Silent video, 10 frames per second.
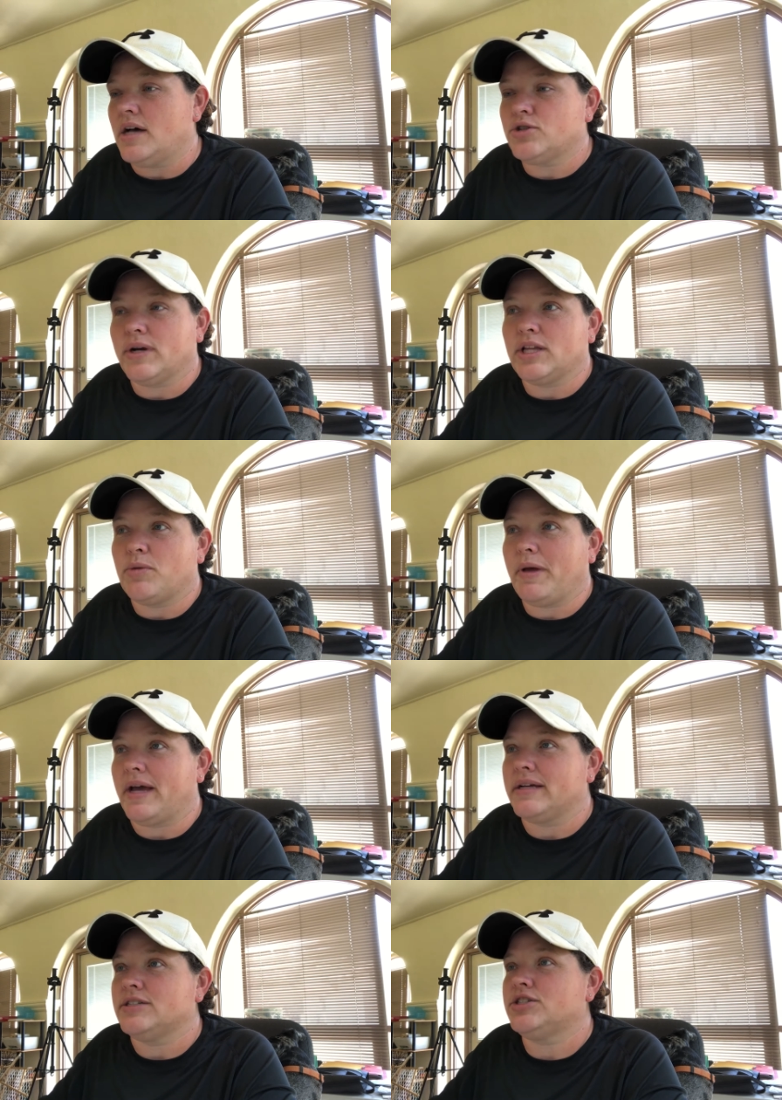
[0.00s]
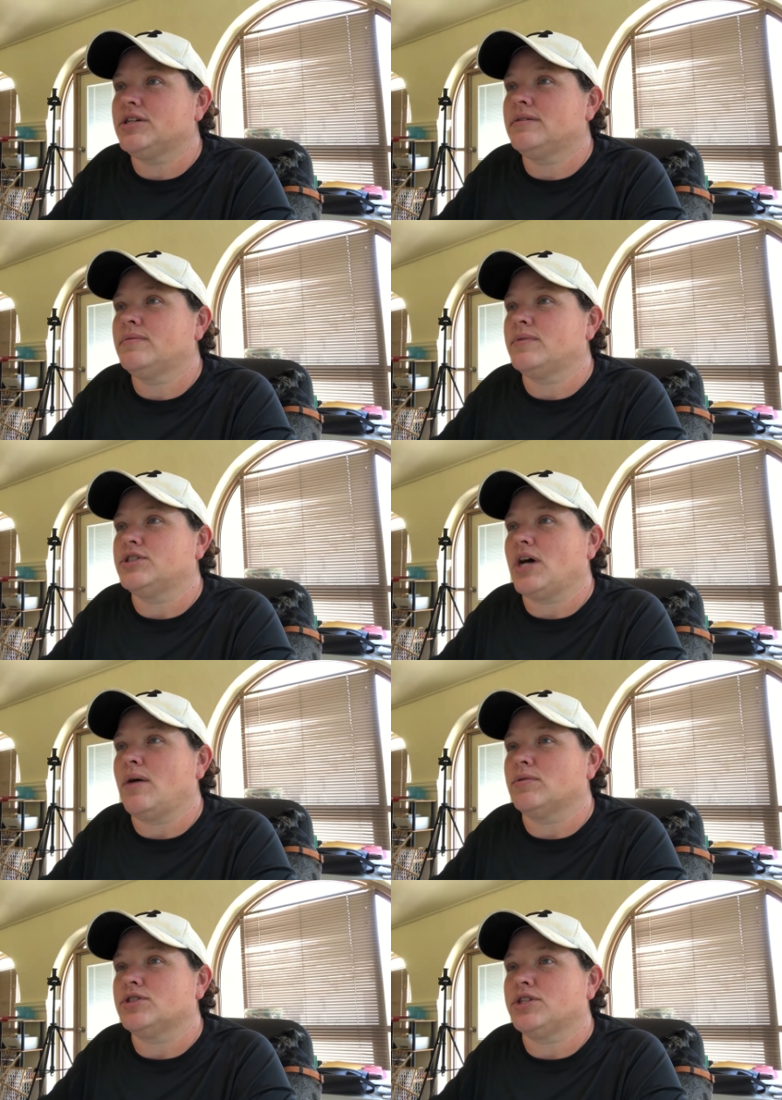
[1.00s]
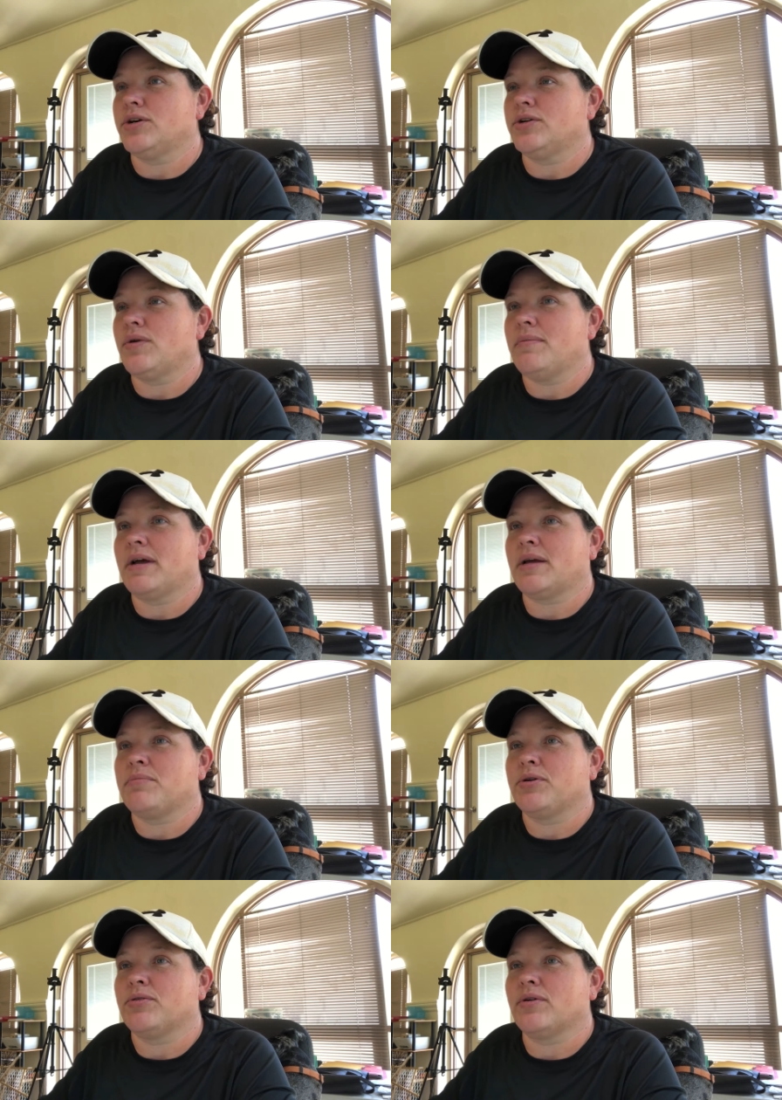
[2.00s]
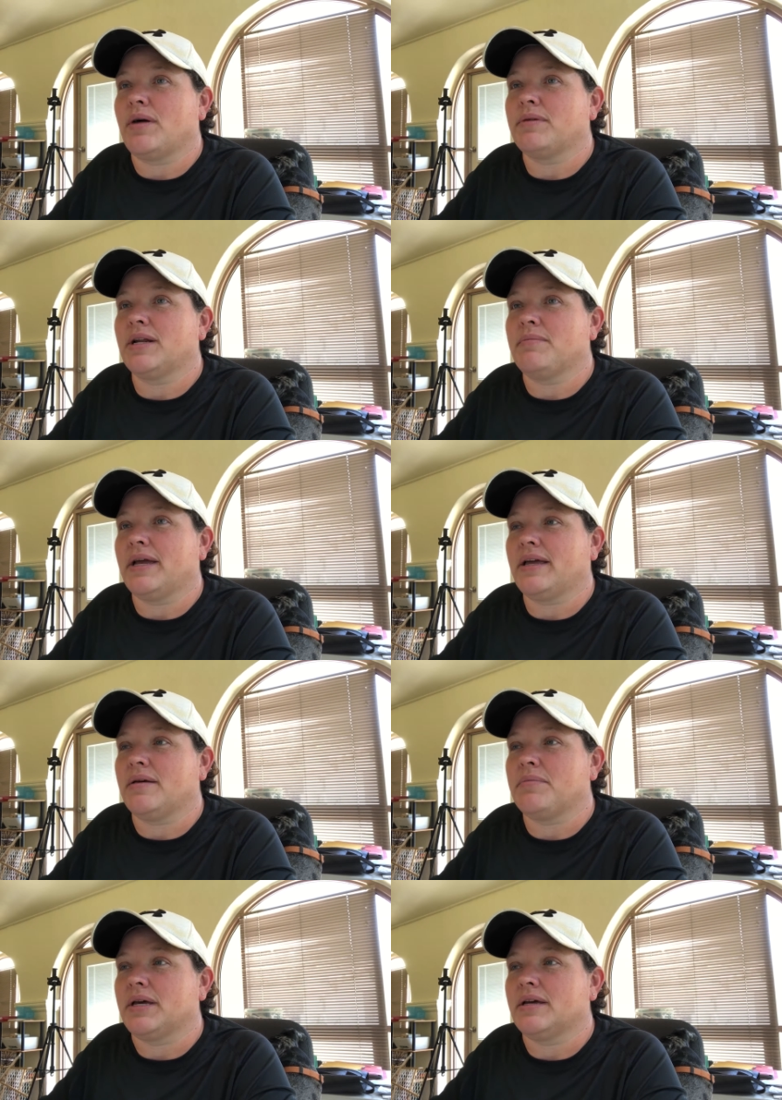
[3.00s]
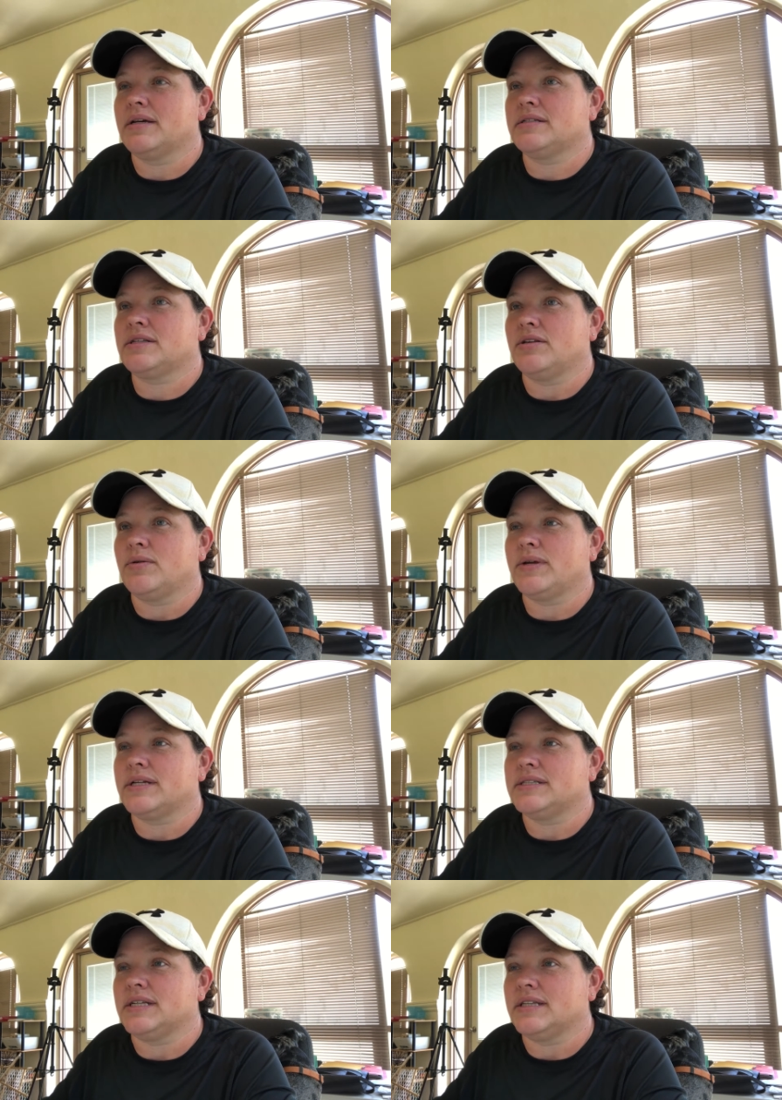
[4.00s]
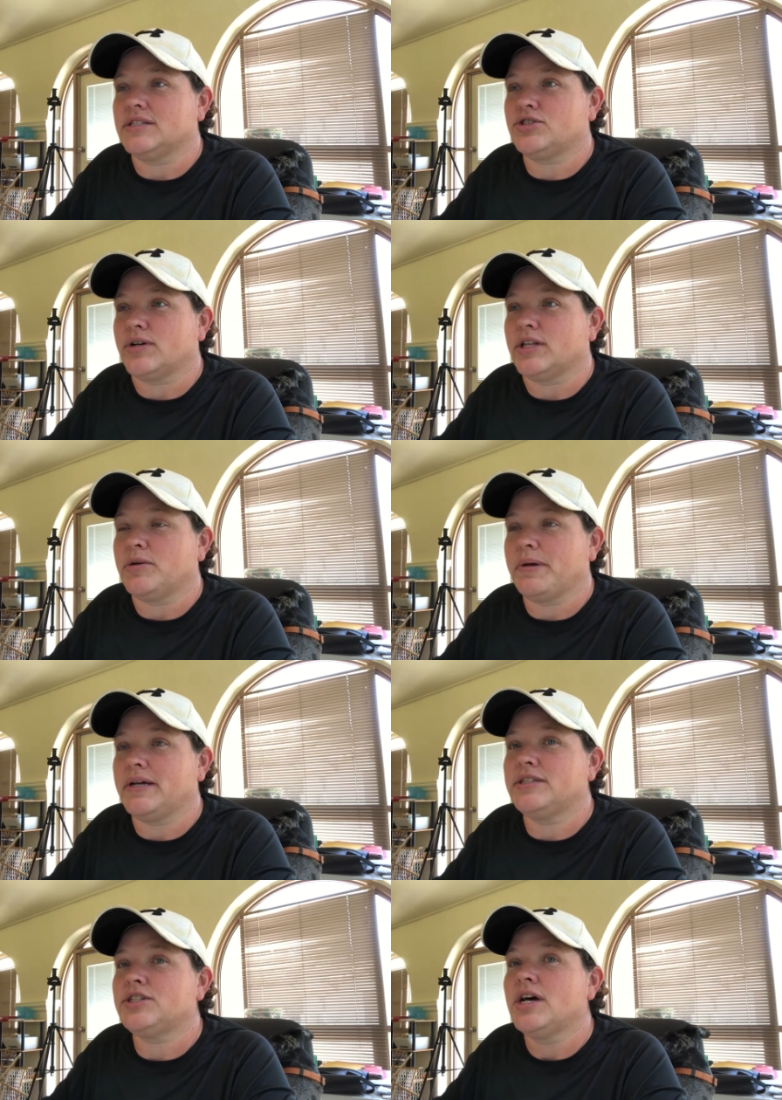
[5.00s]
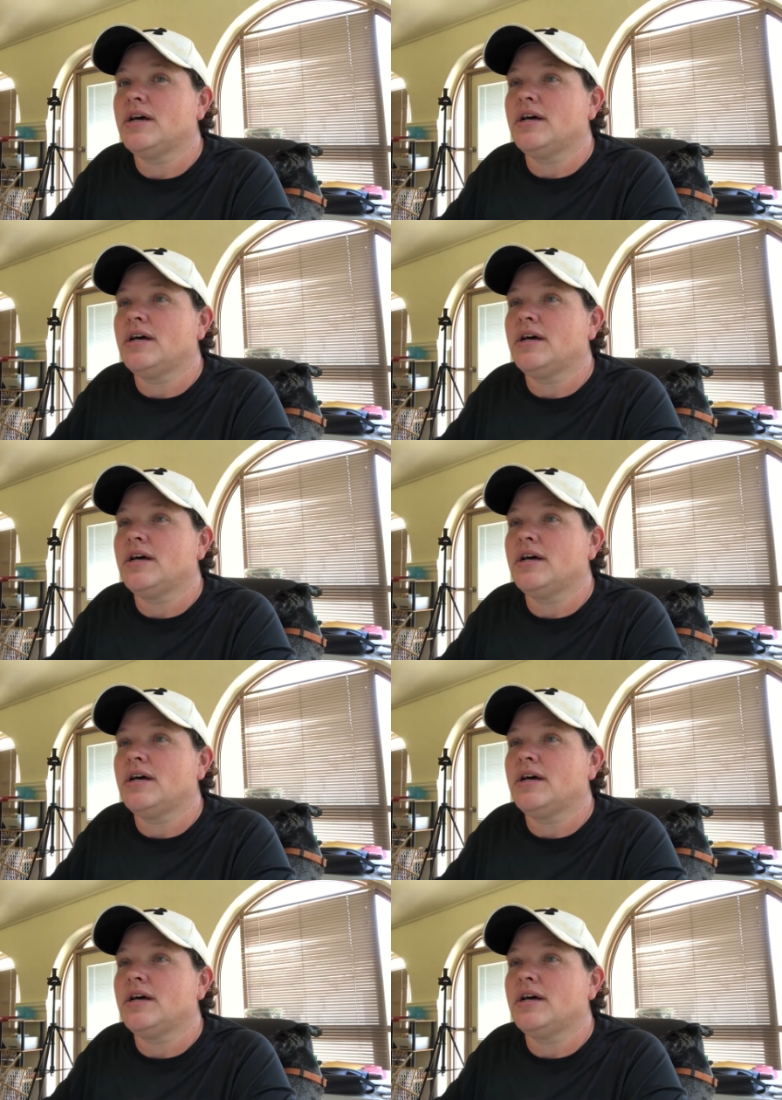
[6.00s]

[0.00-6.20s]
a Trello page, which I will show you on my computer. I'm gonna make it big so that we can see this Trello page